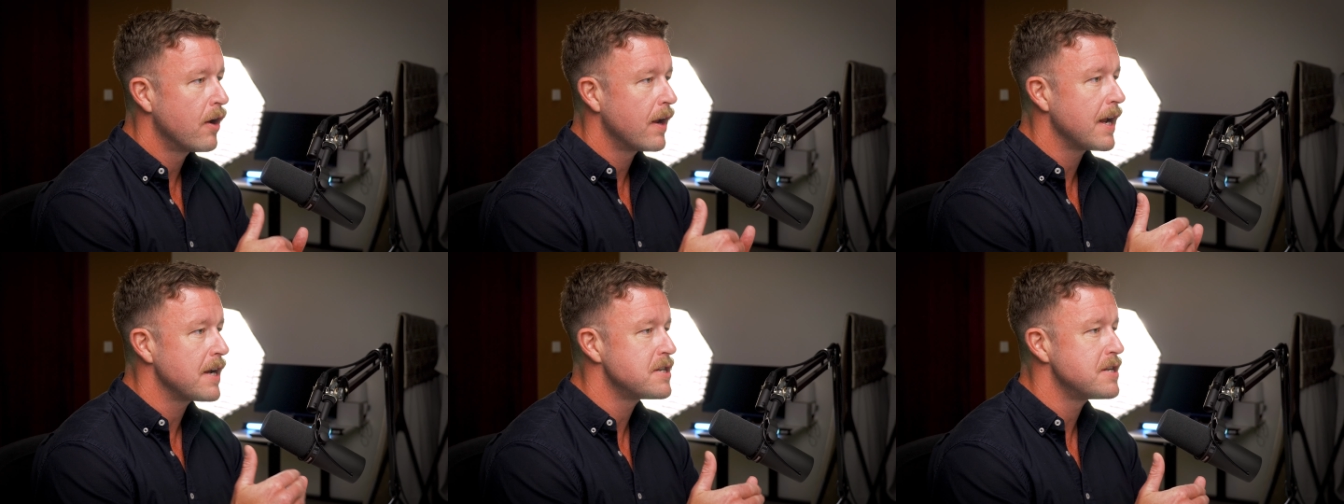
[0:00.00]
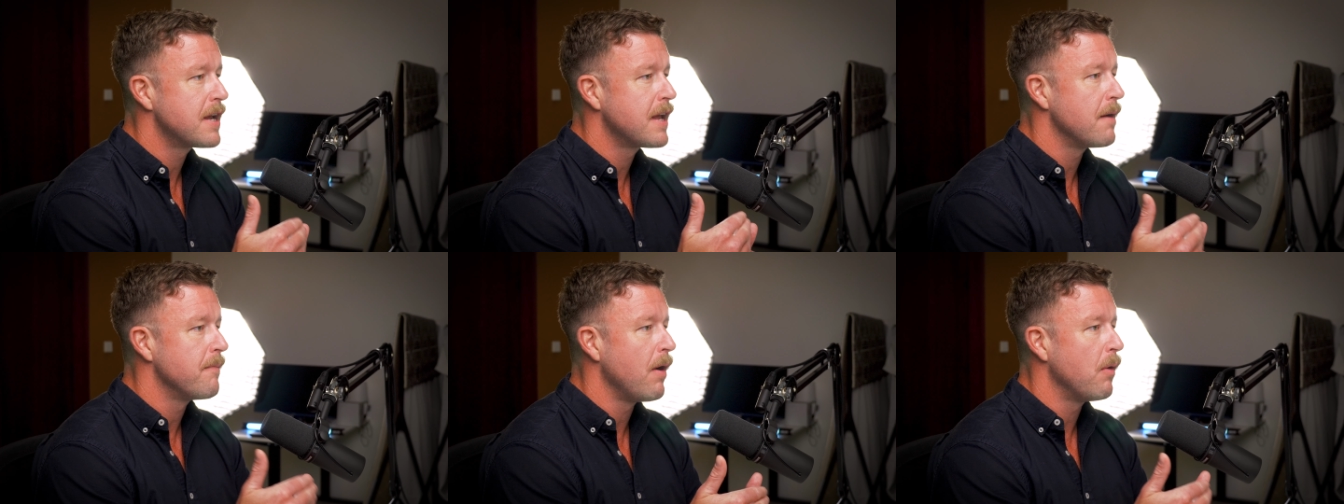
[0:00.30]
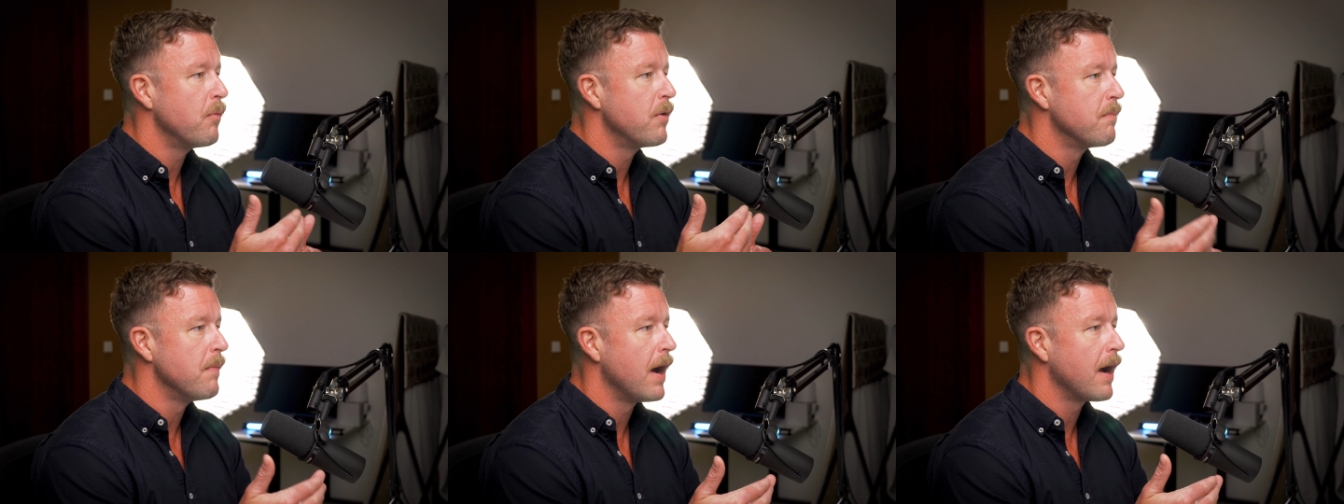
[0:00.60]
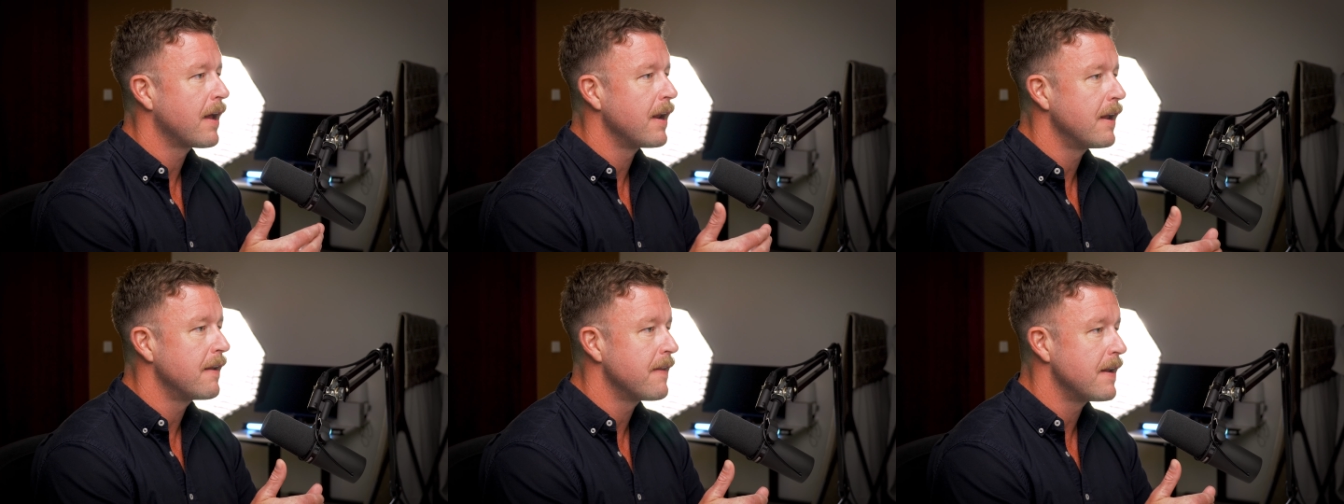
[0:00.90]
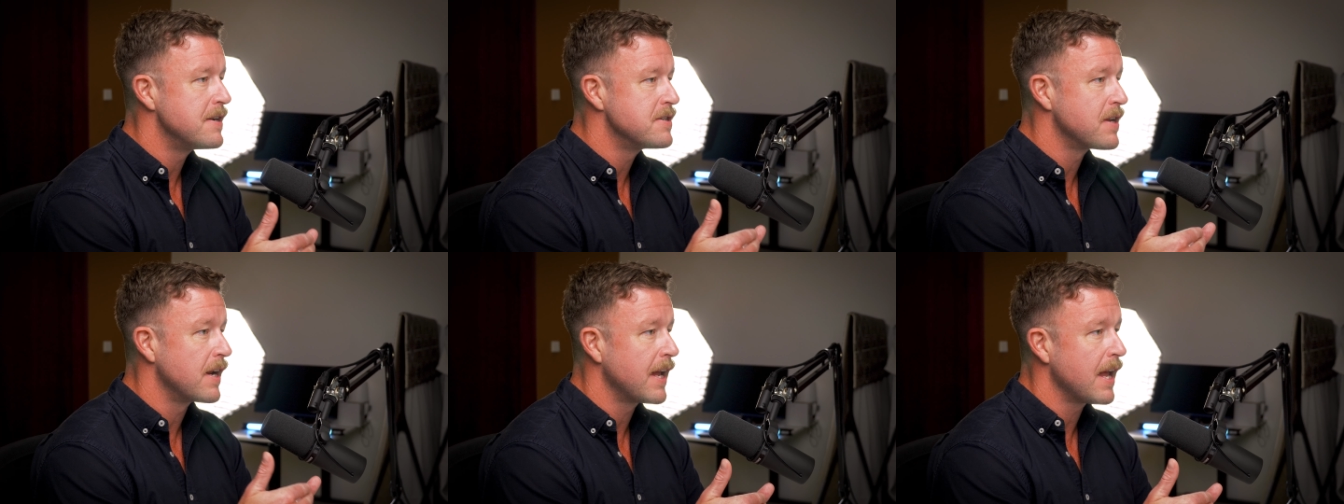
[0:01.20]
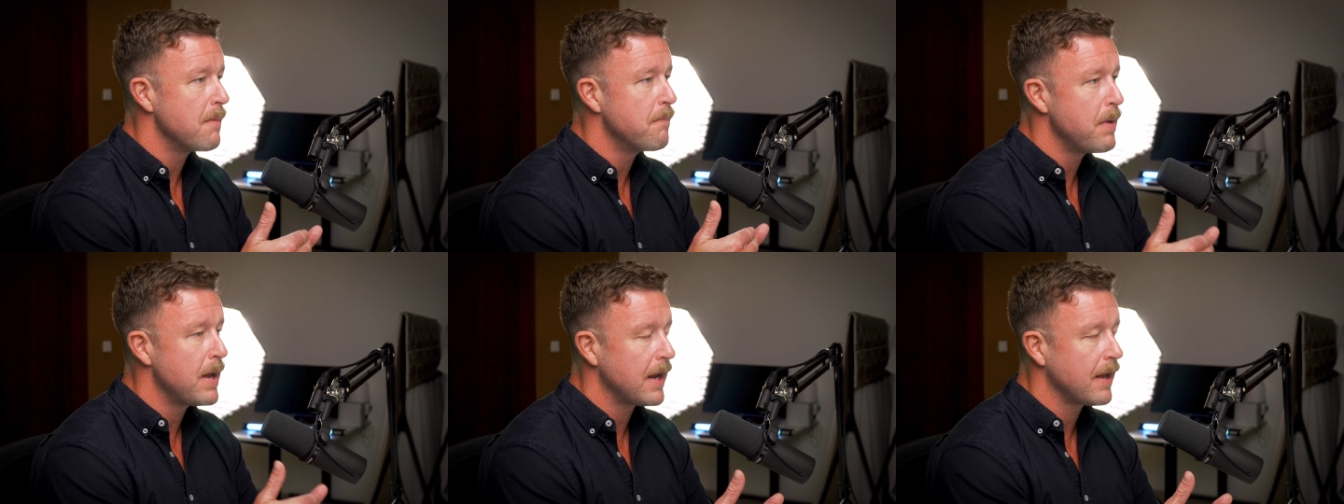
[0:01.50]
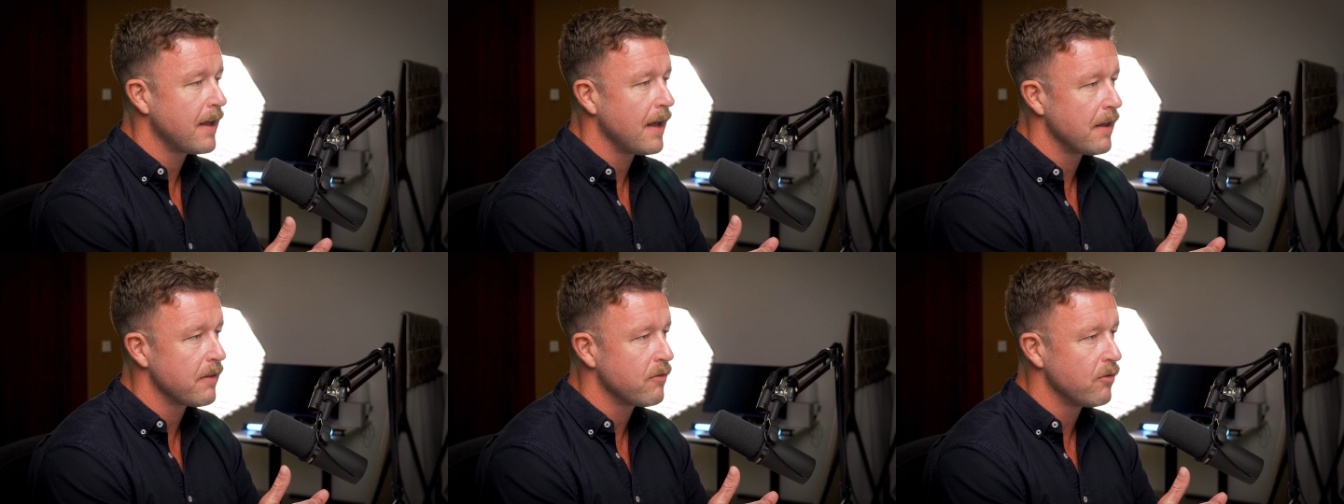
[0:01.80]
you can actually come up with marketing that is going to get better
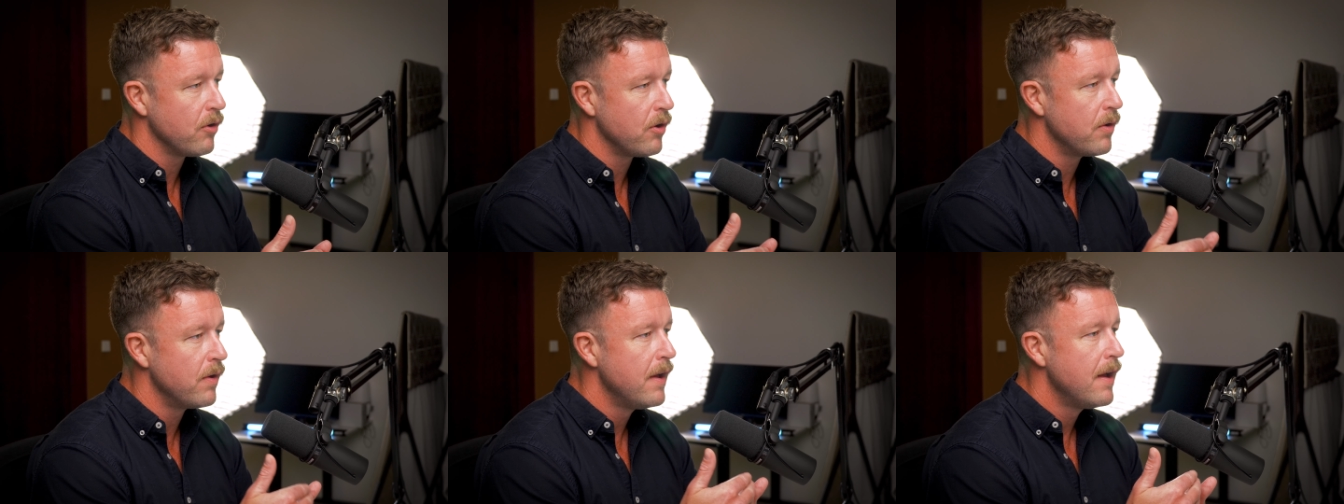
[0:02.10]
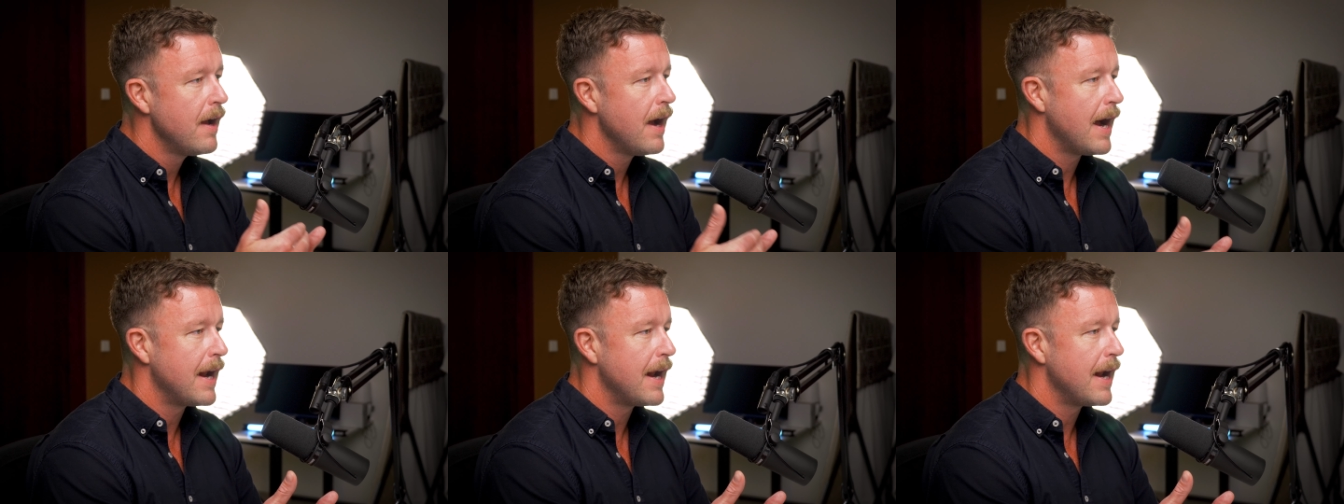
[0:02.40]
cut through